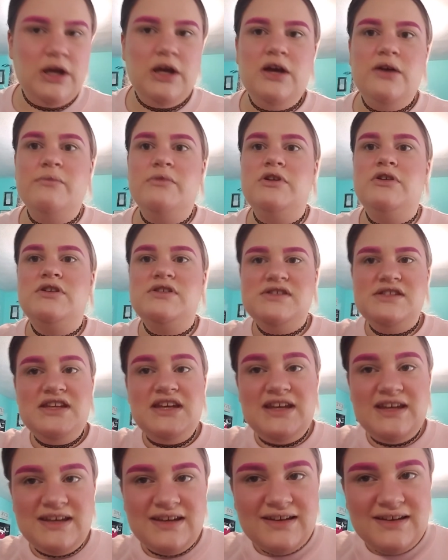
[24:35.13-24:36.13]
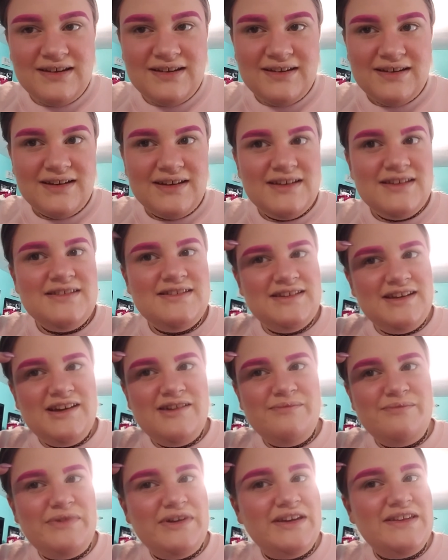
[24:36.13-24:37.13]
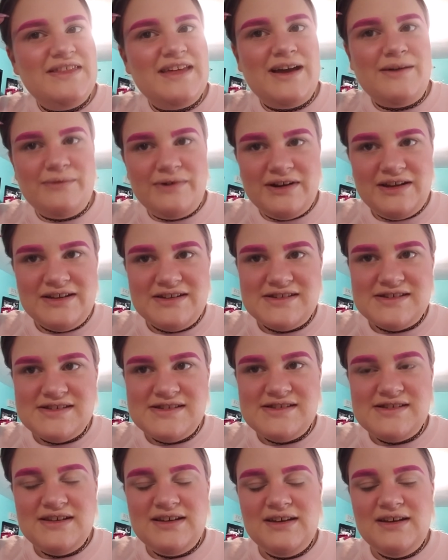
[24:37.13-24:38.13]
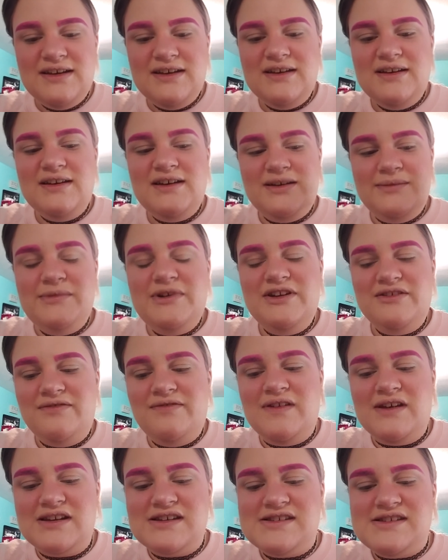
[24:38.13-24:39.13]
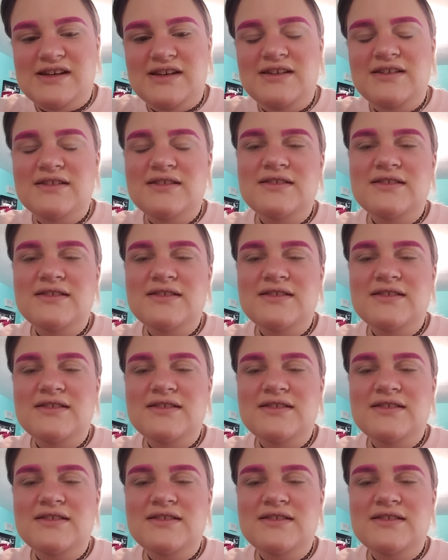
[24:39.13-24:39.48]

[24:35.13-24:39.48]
But you can see how big that one is? I'm gonna fix it